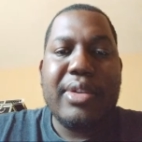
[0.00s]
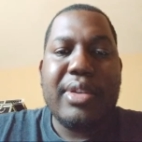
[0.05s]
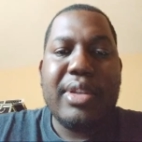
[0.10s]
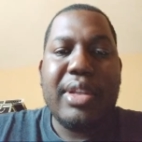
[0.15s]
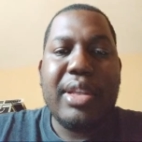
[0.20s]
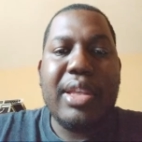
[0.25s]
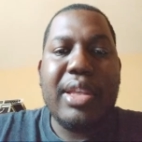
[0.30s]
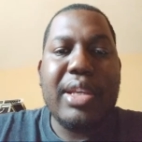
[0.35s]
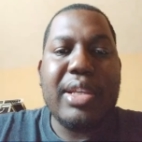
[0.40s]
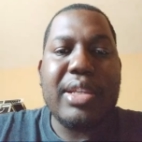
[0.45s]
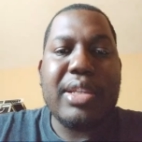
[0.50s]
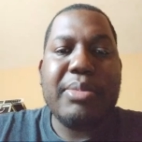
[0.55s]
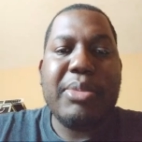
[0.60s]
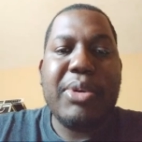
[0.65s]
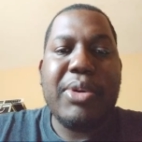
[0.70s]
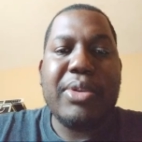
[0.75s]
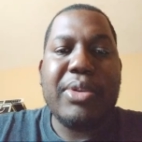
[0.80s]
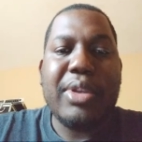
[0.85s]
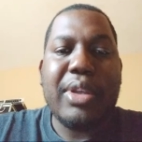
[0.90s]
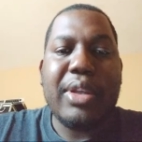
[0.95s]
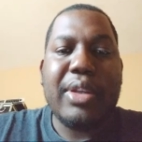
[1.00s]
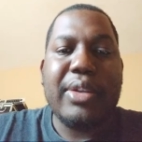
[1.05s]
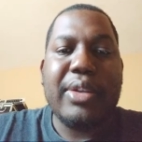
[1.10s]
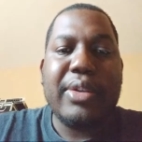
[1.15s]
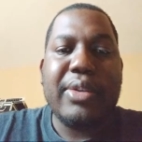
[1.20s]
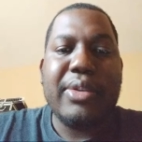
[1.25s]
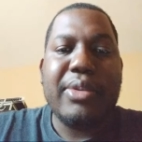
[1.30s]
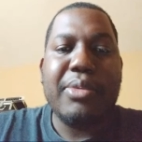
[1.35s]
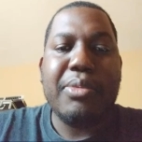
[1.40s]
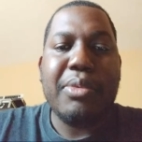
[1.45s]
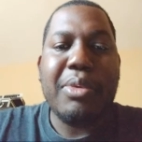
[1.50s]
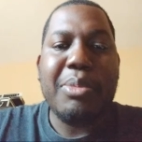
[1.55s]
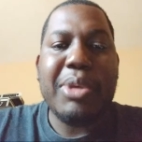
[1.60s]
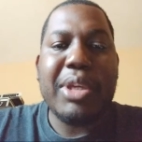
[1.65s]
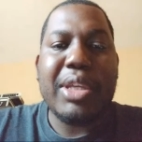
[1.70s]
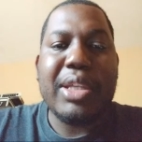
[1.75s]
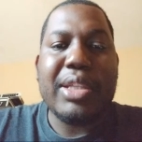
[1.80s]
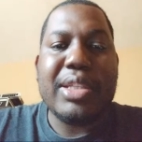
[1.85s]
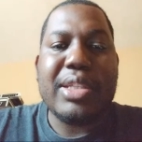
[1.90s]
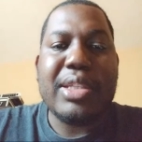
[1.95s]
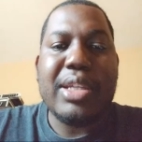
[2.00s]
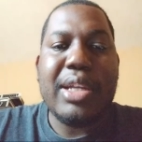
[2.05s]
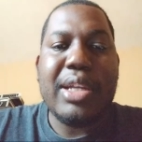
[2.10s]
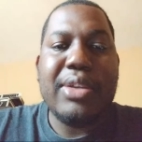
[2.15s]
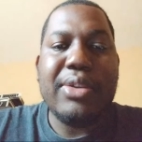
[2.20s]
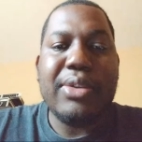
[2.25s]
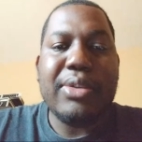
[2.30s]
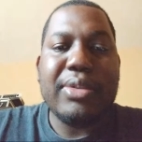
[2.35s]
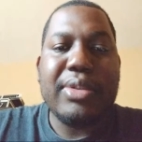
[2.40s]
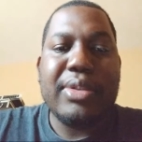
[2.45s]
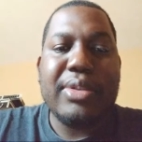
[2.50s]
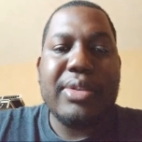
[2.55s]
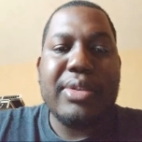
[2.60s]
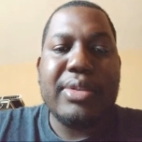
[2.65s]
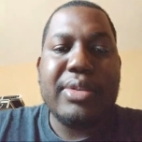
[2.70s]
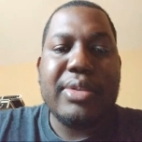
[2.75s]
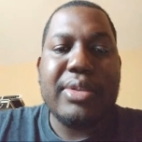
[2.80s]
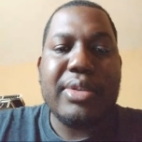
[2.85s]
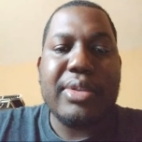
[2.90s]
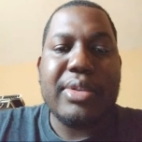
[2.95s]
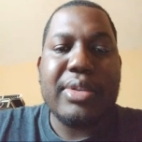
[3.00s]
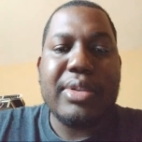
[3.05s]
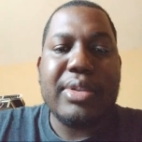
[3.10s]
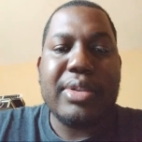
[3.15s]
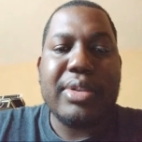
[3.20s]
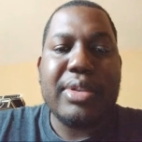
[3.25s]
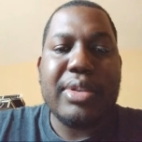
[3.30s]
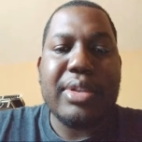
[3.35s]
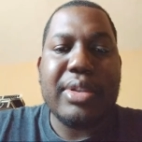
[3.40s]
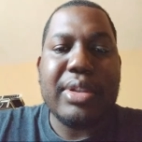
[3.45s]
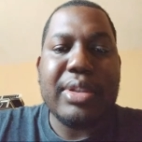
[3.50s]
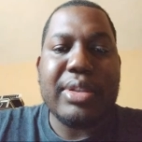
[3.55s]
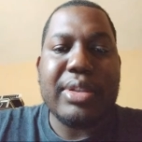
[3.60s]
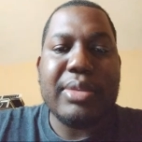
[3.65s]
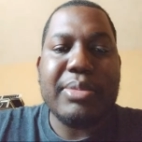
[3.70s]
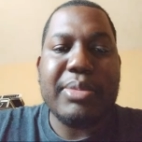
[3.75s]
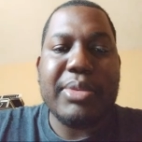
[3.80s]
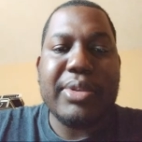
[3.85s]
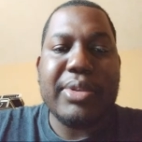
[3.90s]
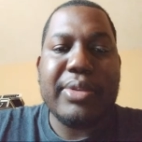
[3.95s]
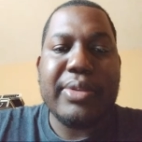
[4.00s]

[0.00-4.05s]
things about it will make it stand out. You see me?